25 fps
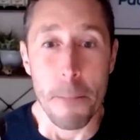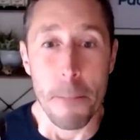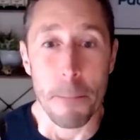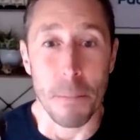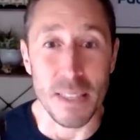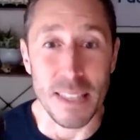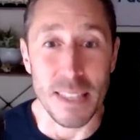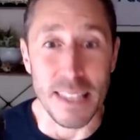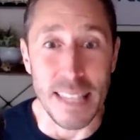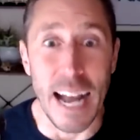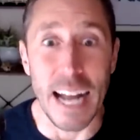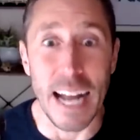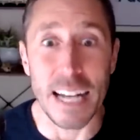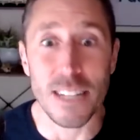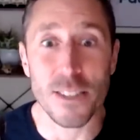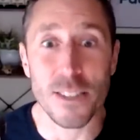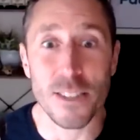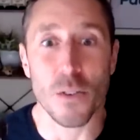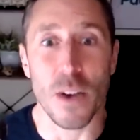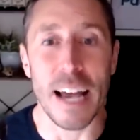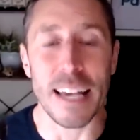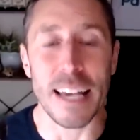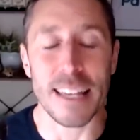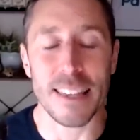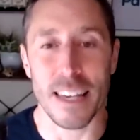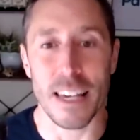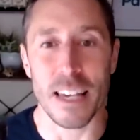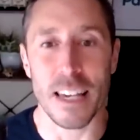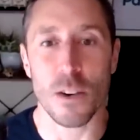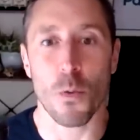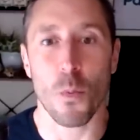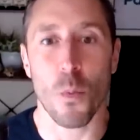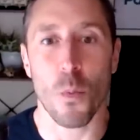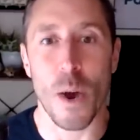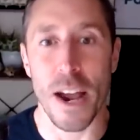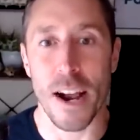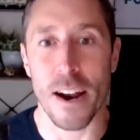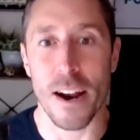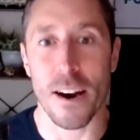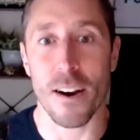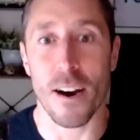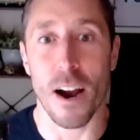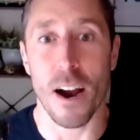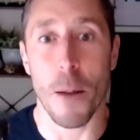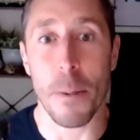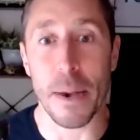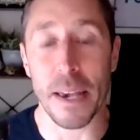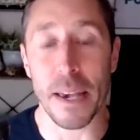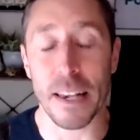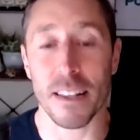But that's, I think, where
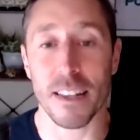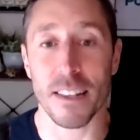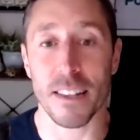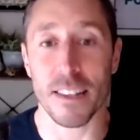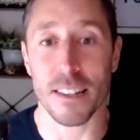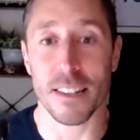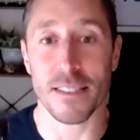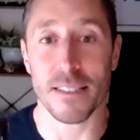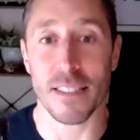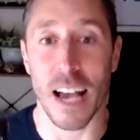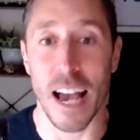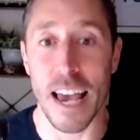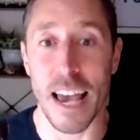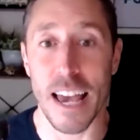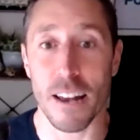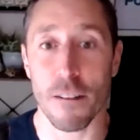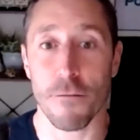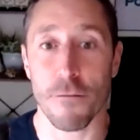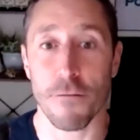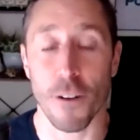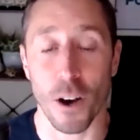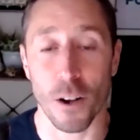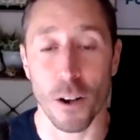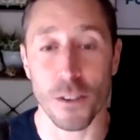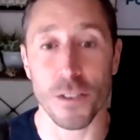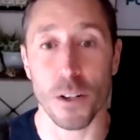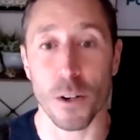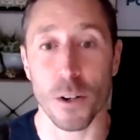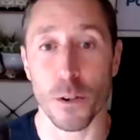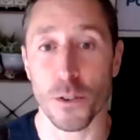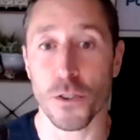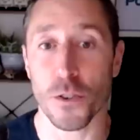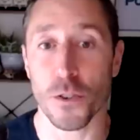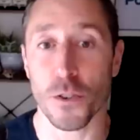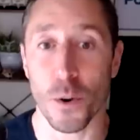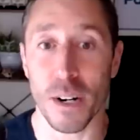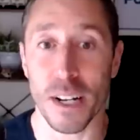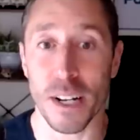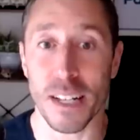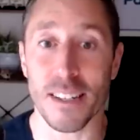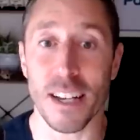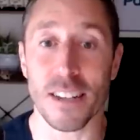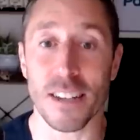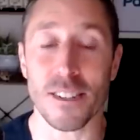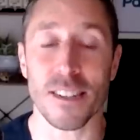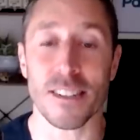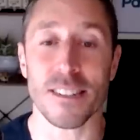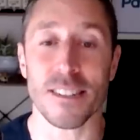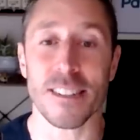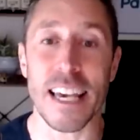a paleolithic diet falls a little short. It
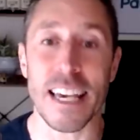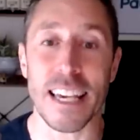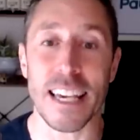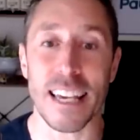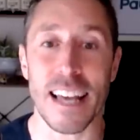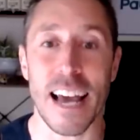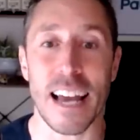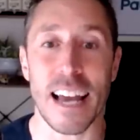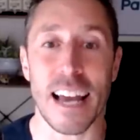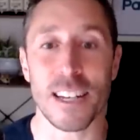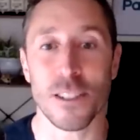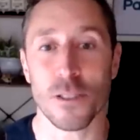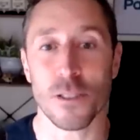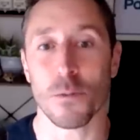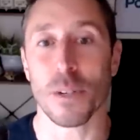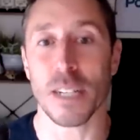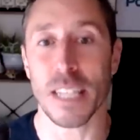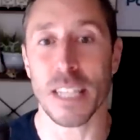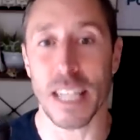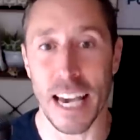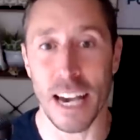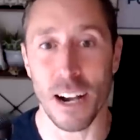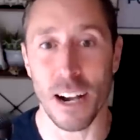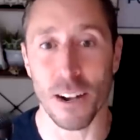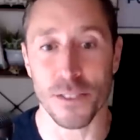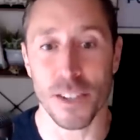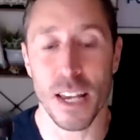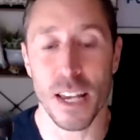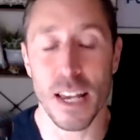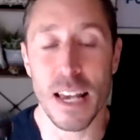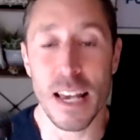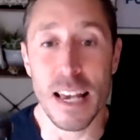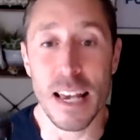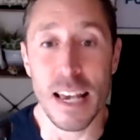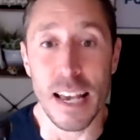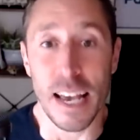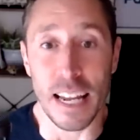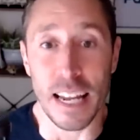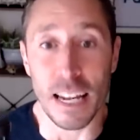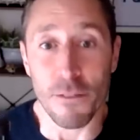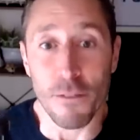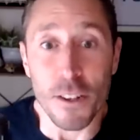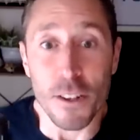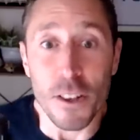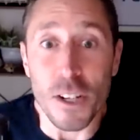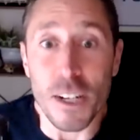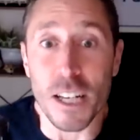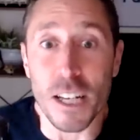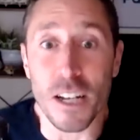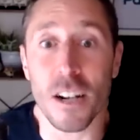doesn't take that into account. And if we
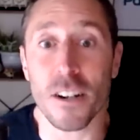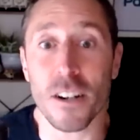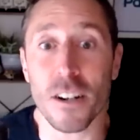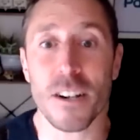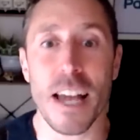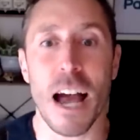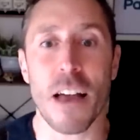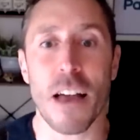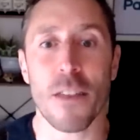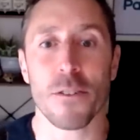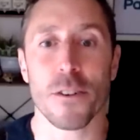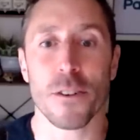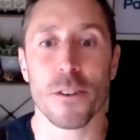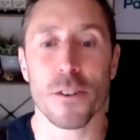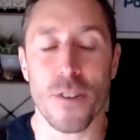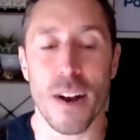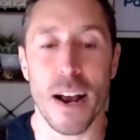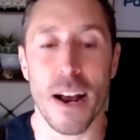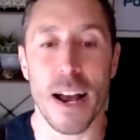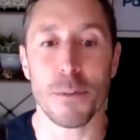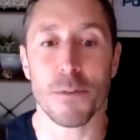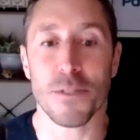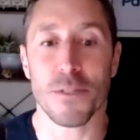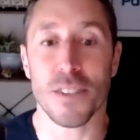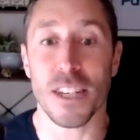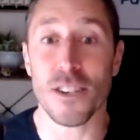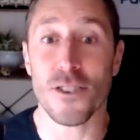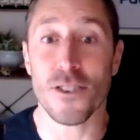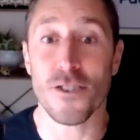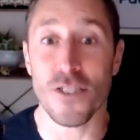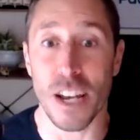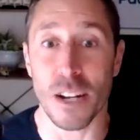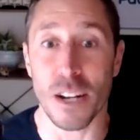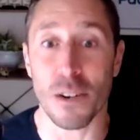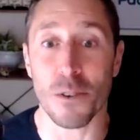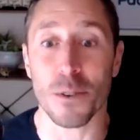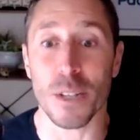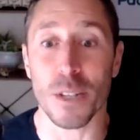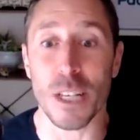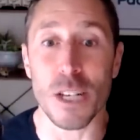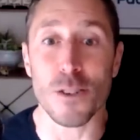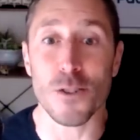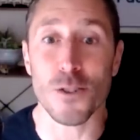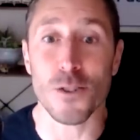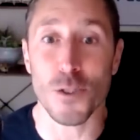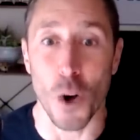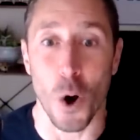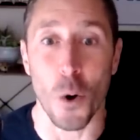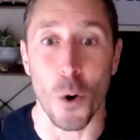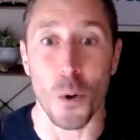look at hunter-gatherer tribes, they generally
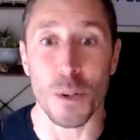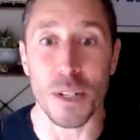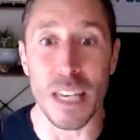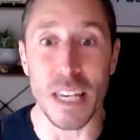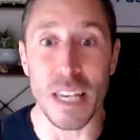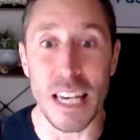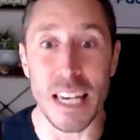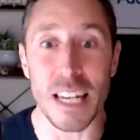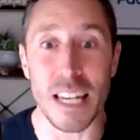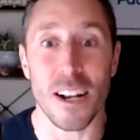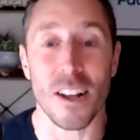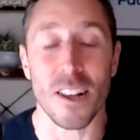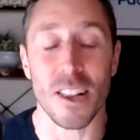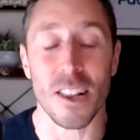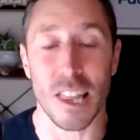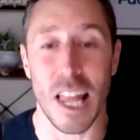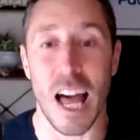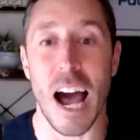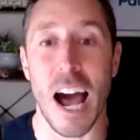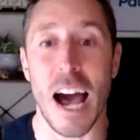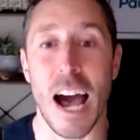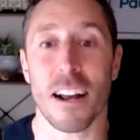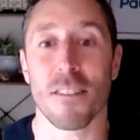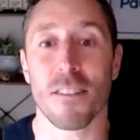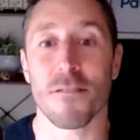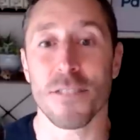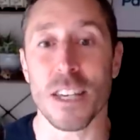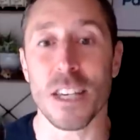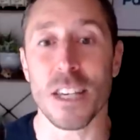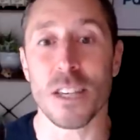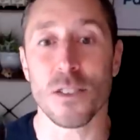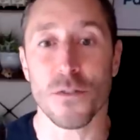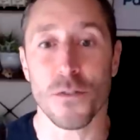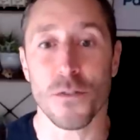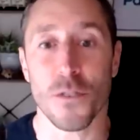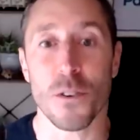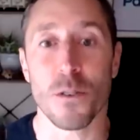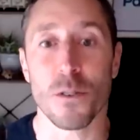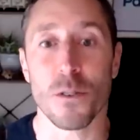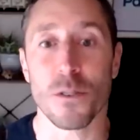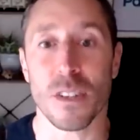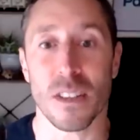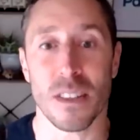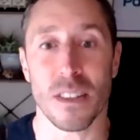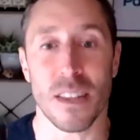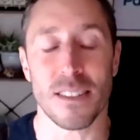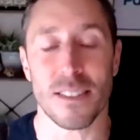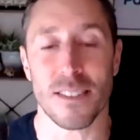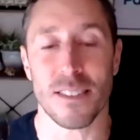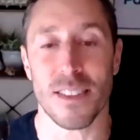don't eat a lot of these foods
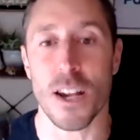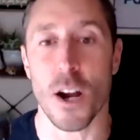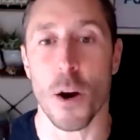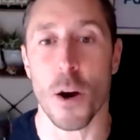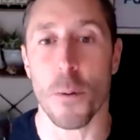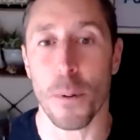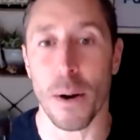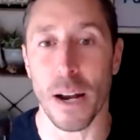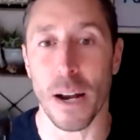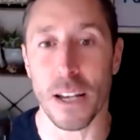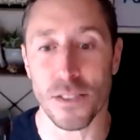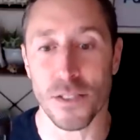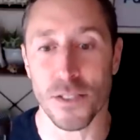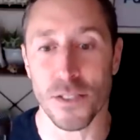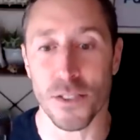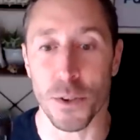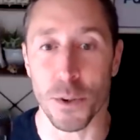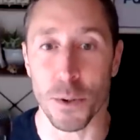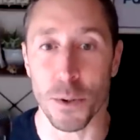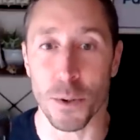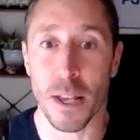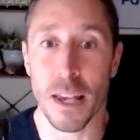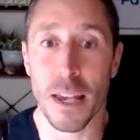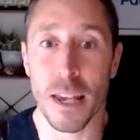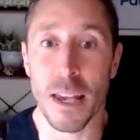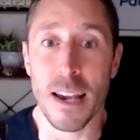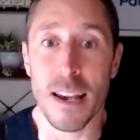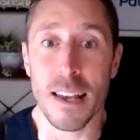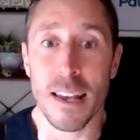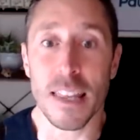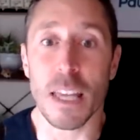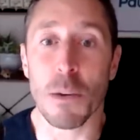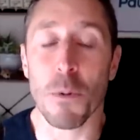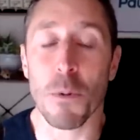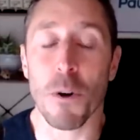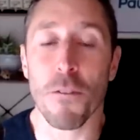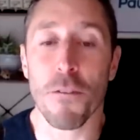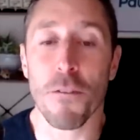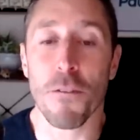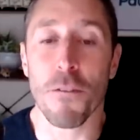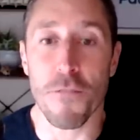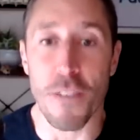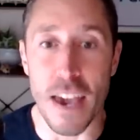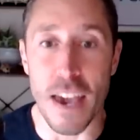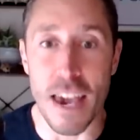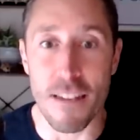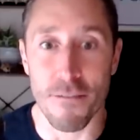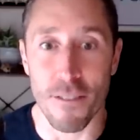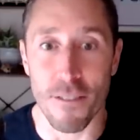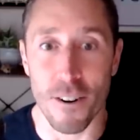unless they are pressed to. They will
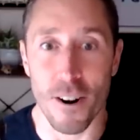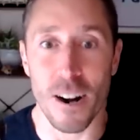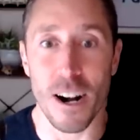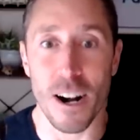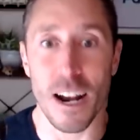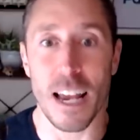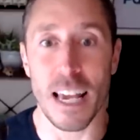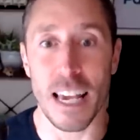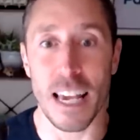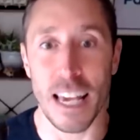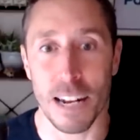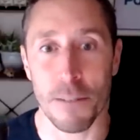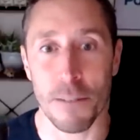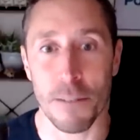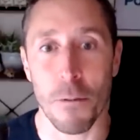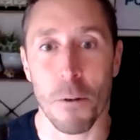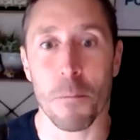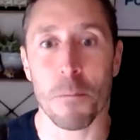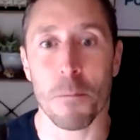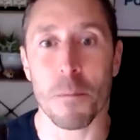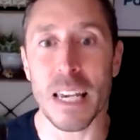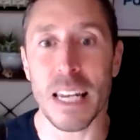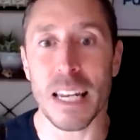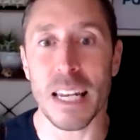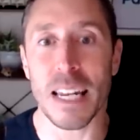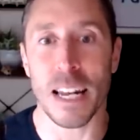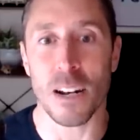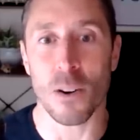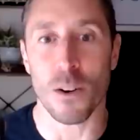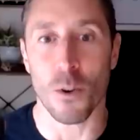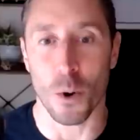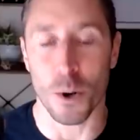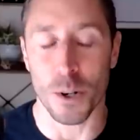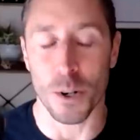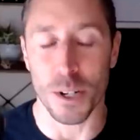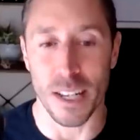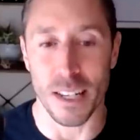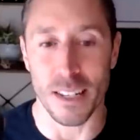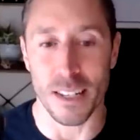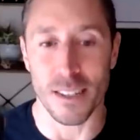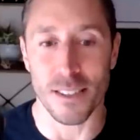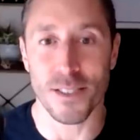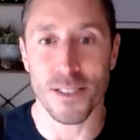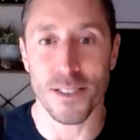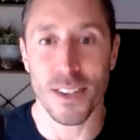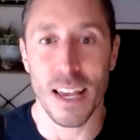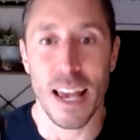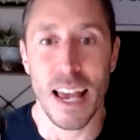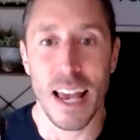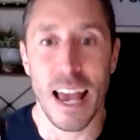favor animal meat and
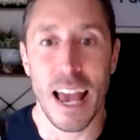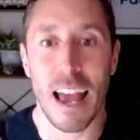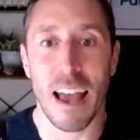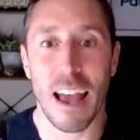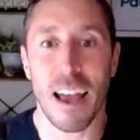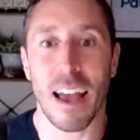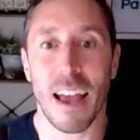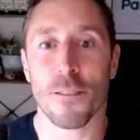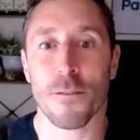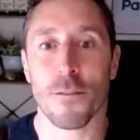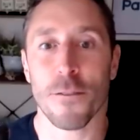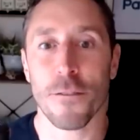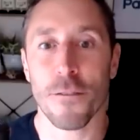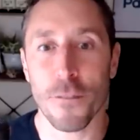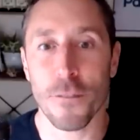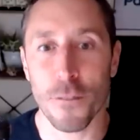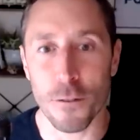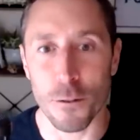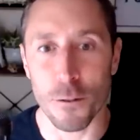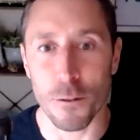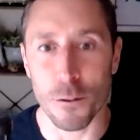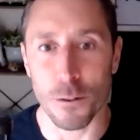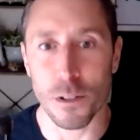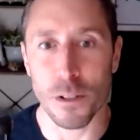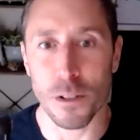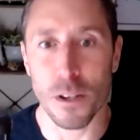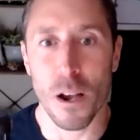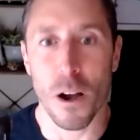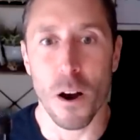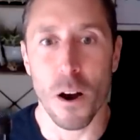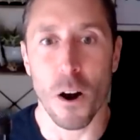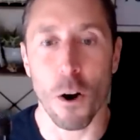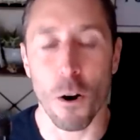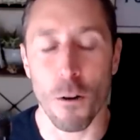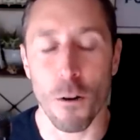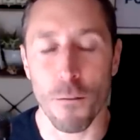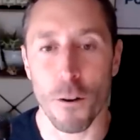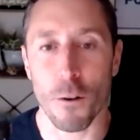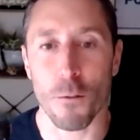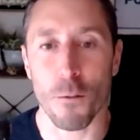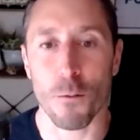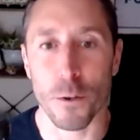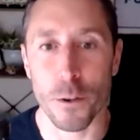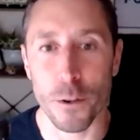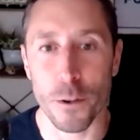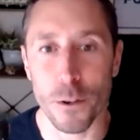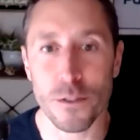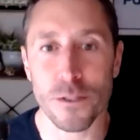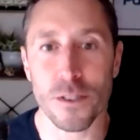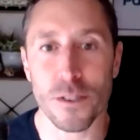organs and fruit over
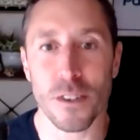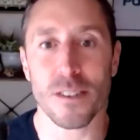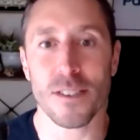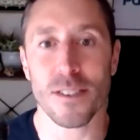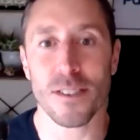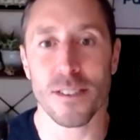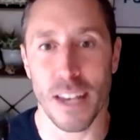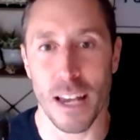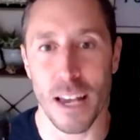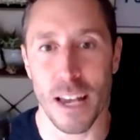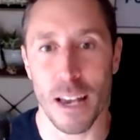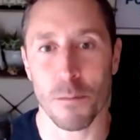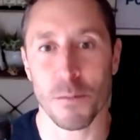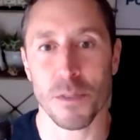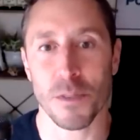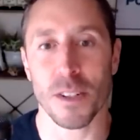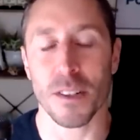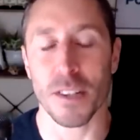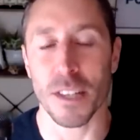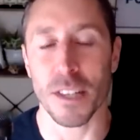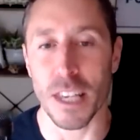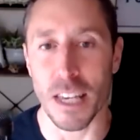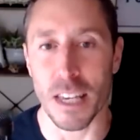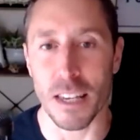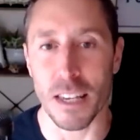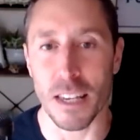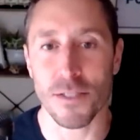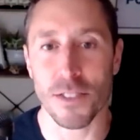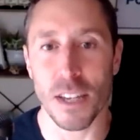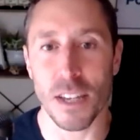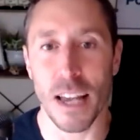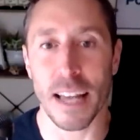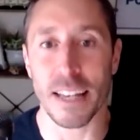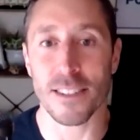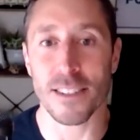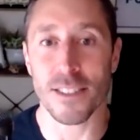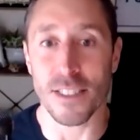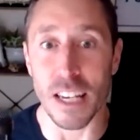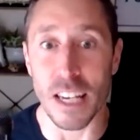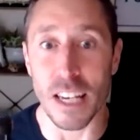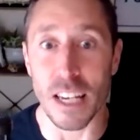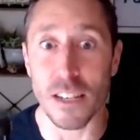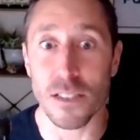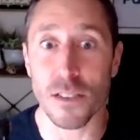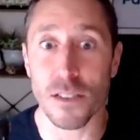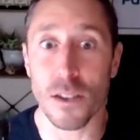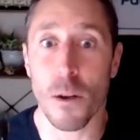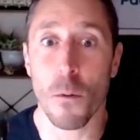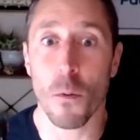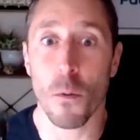roots, stems, leaves, and
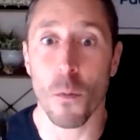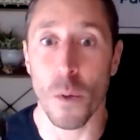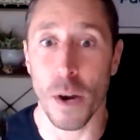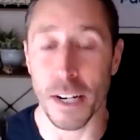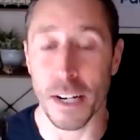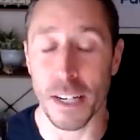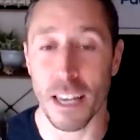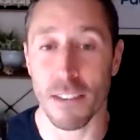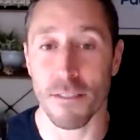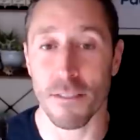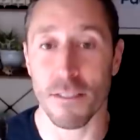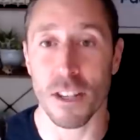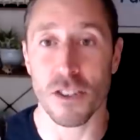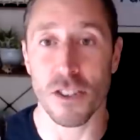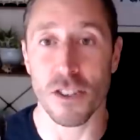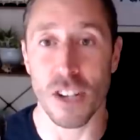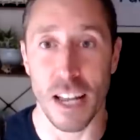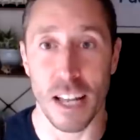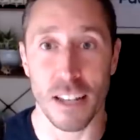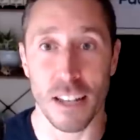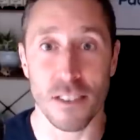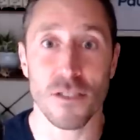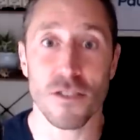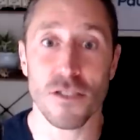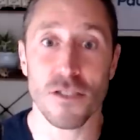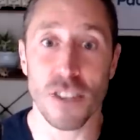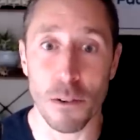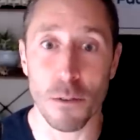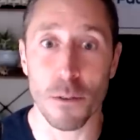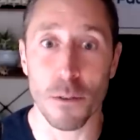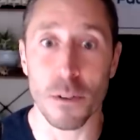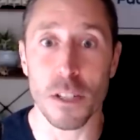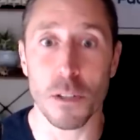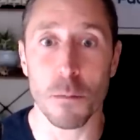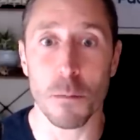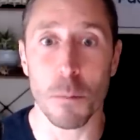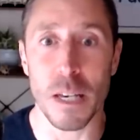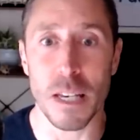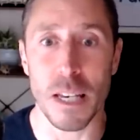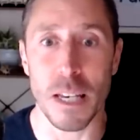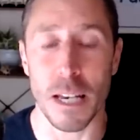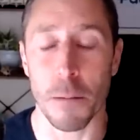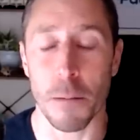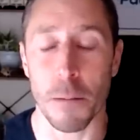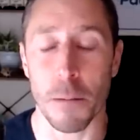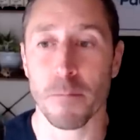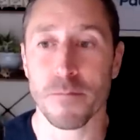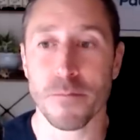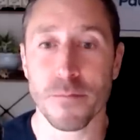seeds when given the chance. Generally speaking,